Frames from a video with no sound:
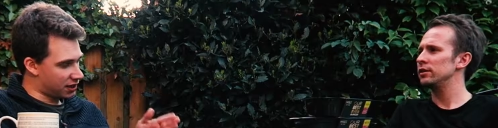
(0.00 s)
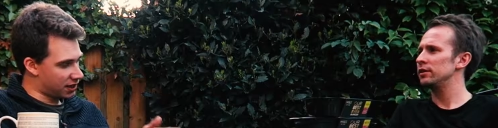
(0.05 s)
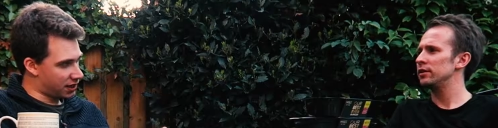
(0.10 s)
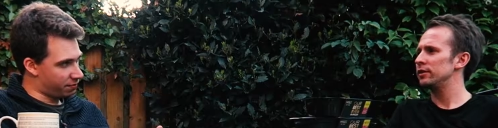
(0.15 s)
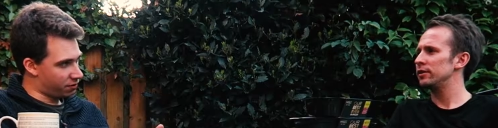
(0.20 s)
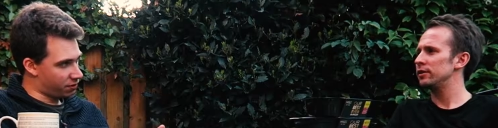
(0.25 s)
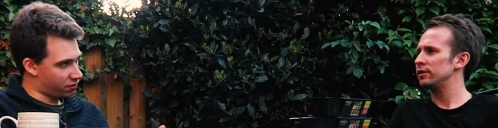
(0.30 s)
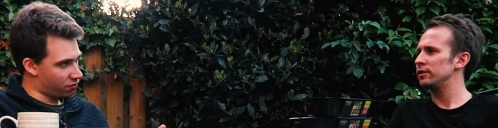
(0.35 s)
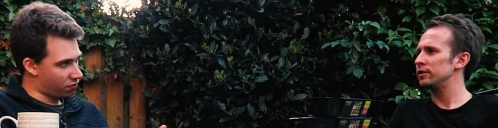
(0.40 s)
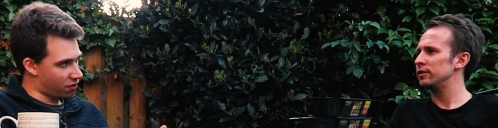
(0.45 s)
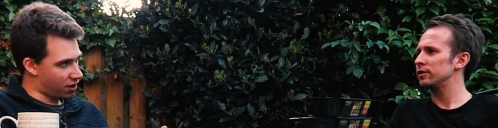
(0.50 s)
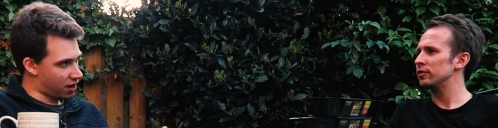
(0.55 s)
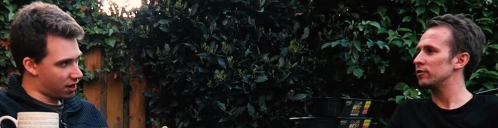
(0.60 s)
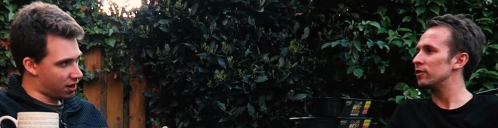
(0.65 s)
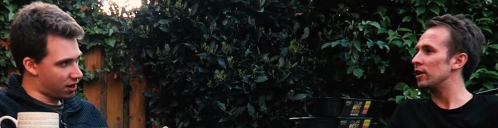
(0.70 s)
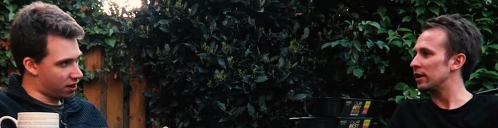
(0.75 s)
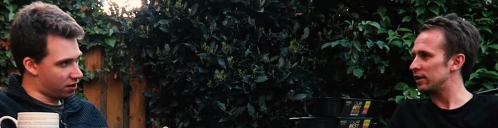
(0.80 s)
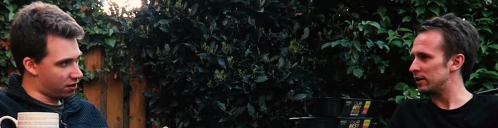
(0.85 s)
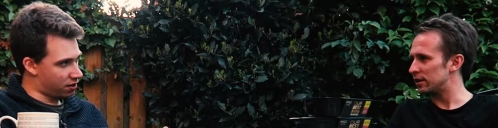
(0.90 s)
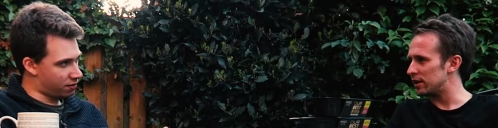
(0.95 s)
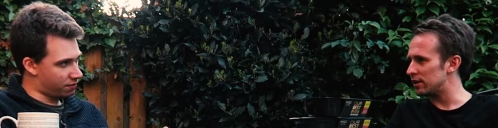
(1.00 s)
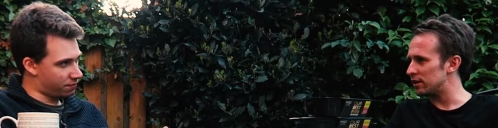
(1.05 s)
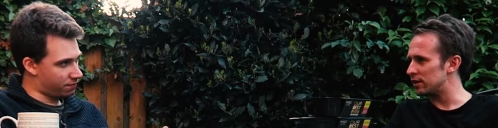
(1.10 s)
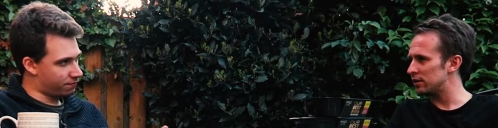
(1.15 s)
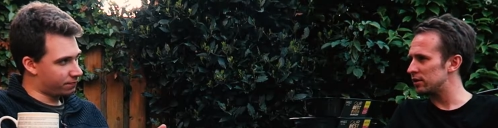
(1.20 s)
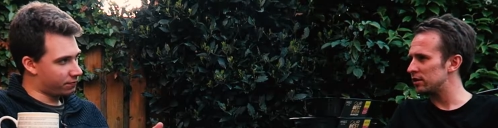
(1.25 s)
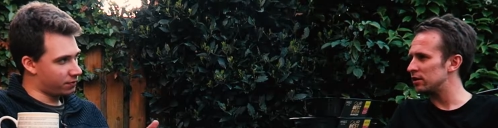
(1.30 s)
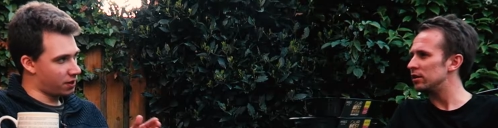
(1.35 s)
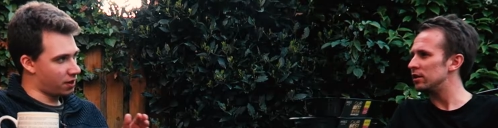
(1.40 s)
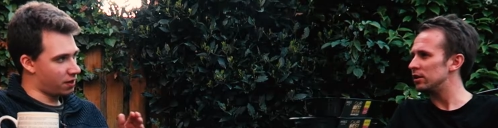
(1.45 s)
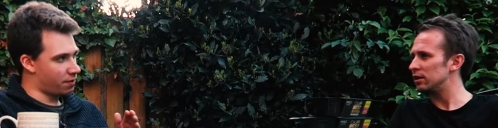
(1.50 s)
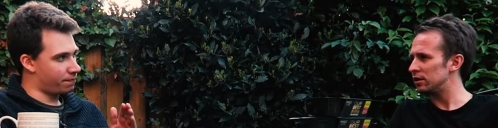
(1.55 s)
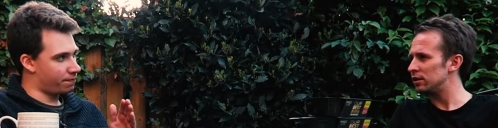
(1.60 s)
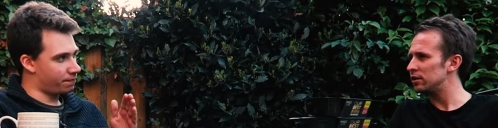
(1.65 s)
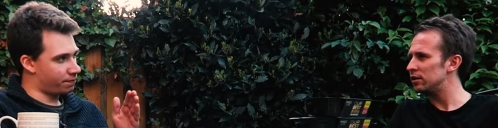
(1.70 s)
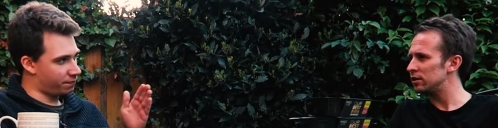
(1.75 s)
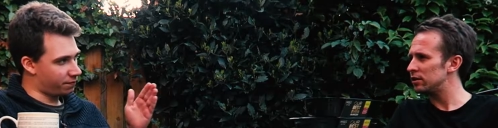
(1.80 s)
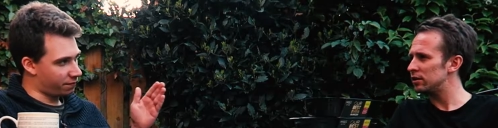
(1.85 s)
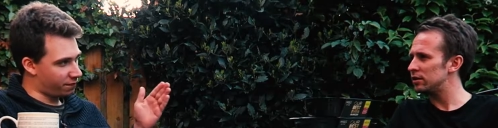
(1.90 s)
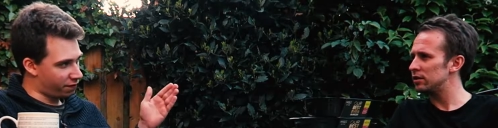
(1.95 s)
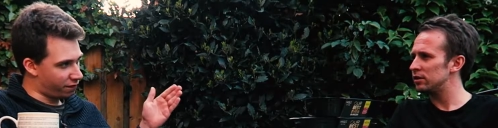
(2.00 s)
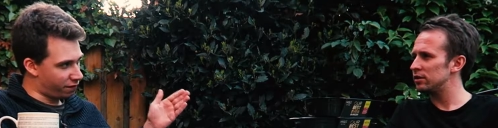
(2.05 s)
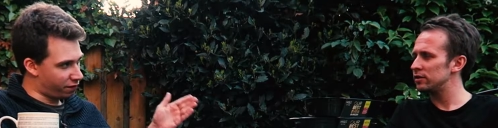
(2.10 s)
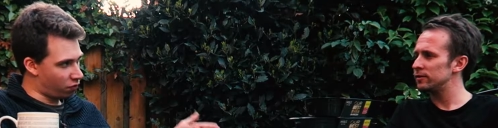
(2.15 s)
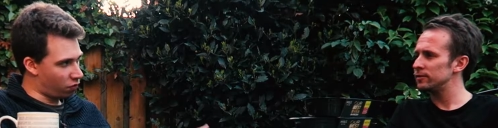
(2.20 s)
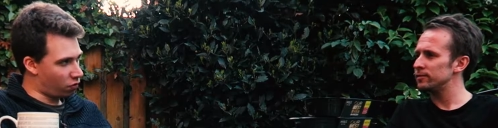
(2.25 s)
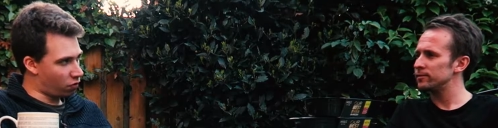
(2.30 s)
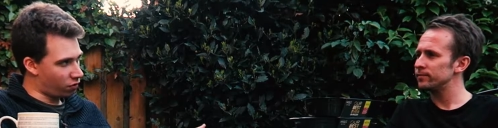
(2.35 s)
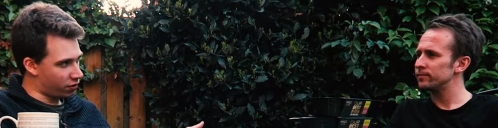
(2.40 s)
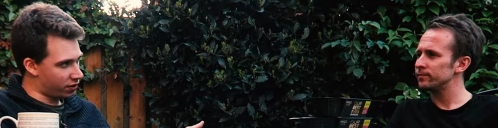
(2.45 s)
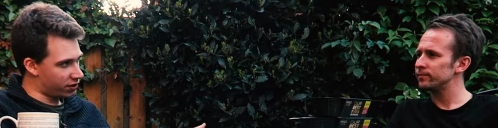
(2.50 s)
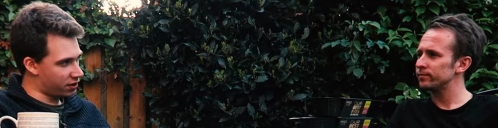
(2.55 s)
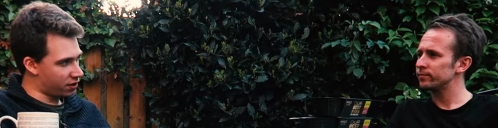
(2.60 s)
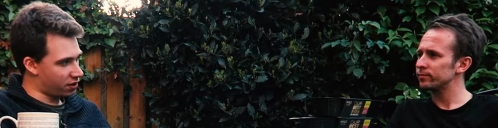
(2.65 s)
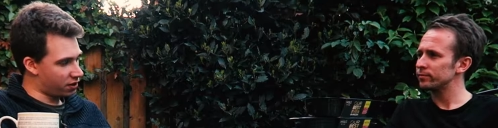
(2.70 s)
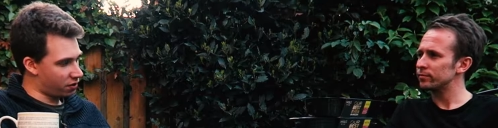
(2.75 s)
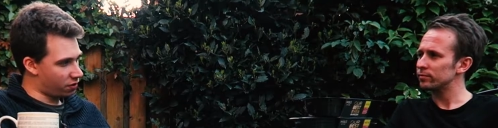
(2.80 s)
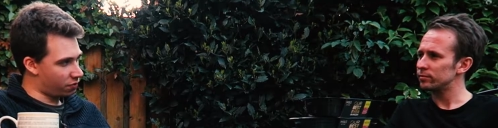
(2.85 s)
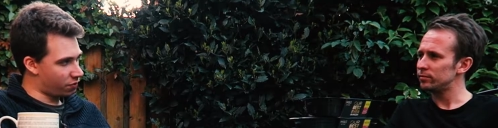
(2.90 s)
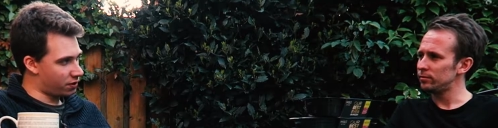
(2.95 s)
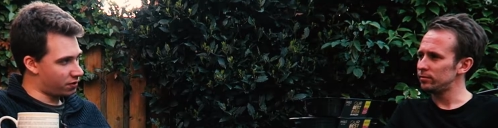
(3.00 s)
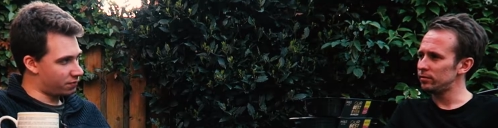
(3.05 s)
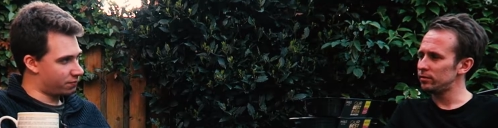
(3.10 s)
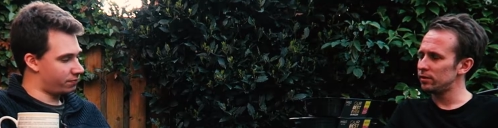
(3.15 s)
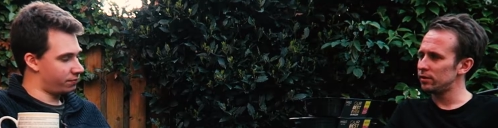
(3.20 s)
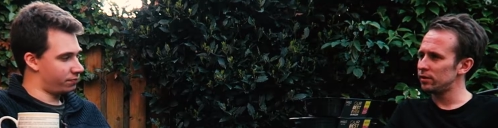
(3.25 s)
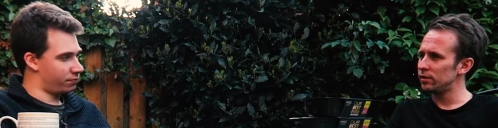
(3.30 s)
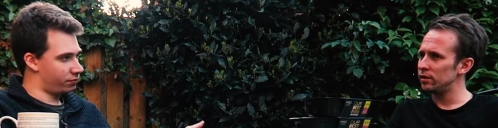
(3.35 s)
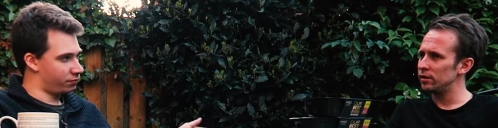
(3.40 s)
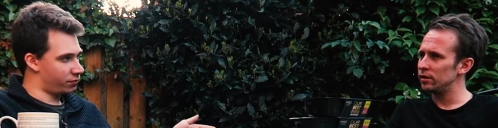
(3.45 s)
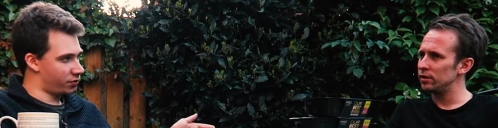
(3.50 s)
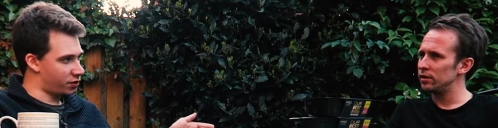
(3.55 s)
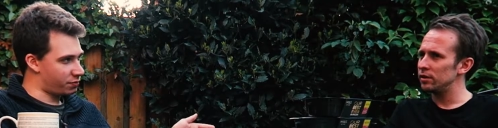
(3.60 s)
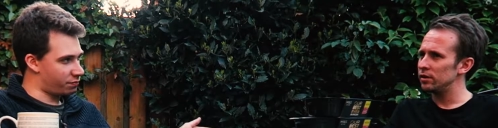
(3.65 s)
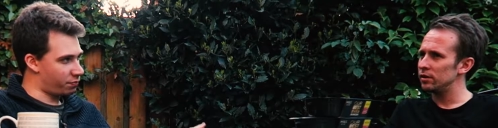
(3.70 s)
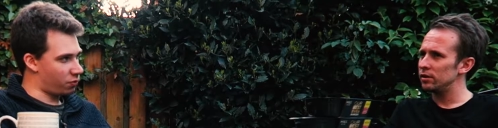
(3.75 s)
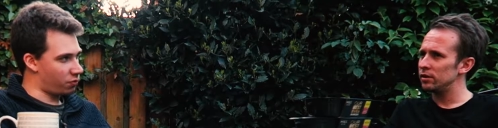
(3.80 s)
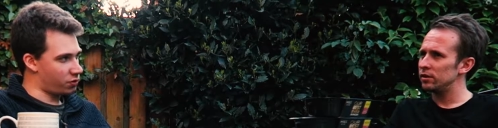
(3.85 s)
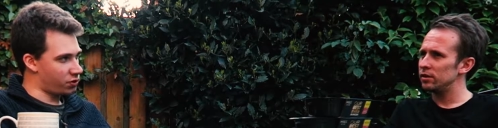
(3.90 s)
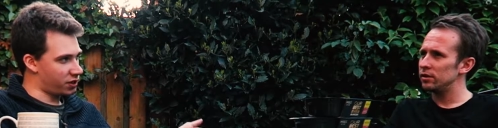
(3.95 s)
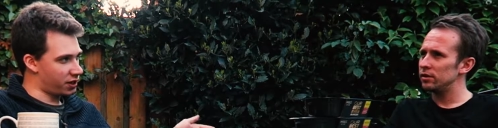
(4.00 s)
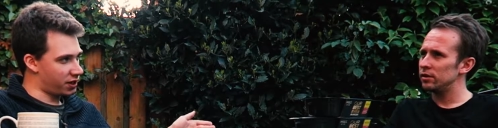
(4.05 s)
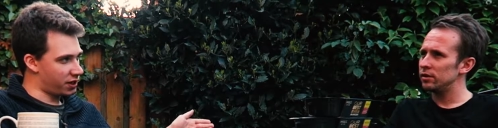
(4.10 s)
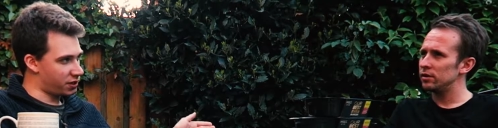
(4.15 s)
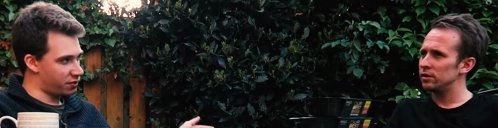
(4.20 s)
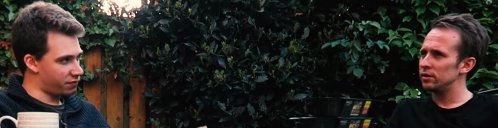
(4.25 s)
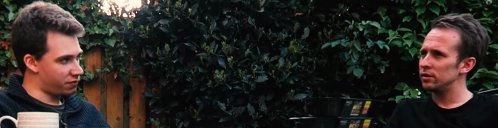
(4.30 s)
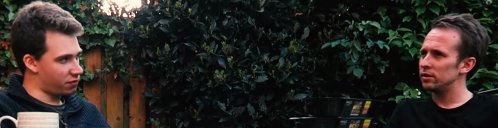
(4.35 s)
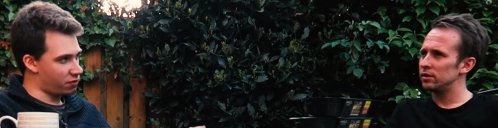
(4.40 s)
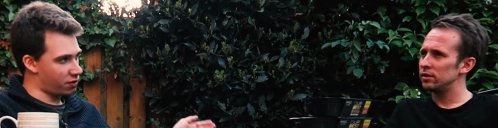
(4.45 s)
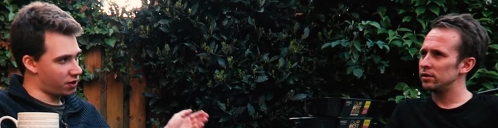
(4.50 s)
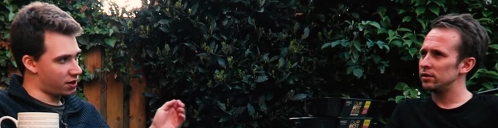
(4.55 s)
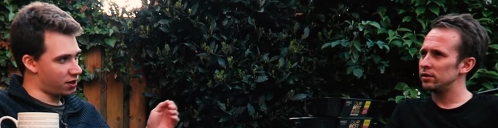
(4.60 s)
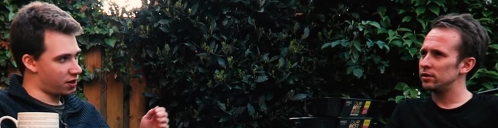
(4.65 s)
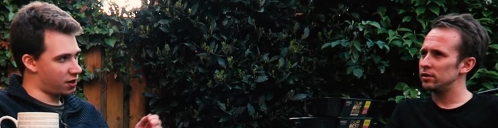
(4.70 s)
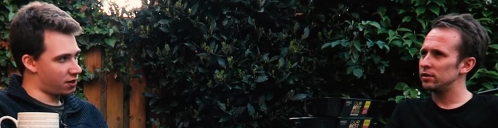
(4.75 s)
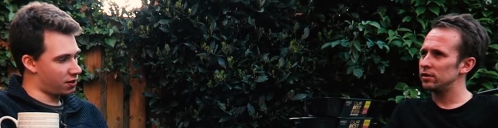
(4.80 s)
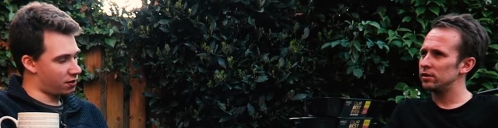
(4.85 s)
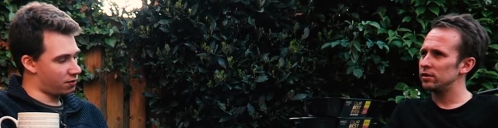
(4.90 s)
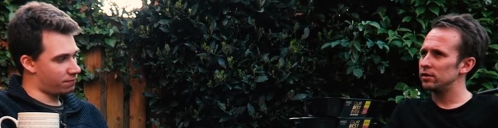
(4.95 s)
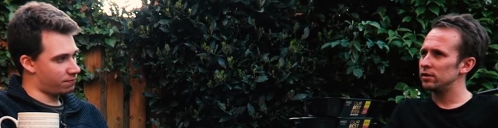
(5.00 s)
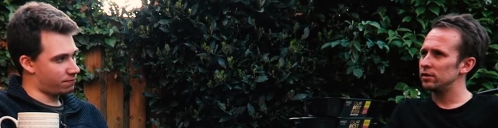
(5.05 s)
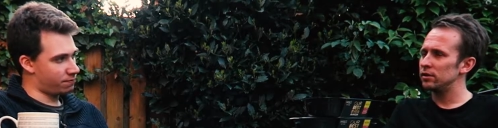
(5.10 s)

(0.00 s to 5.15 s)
Speaker 1: him as granddad. Granddad. Yeah. yeah. Vó is the other one. It's Portuguese for granddad.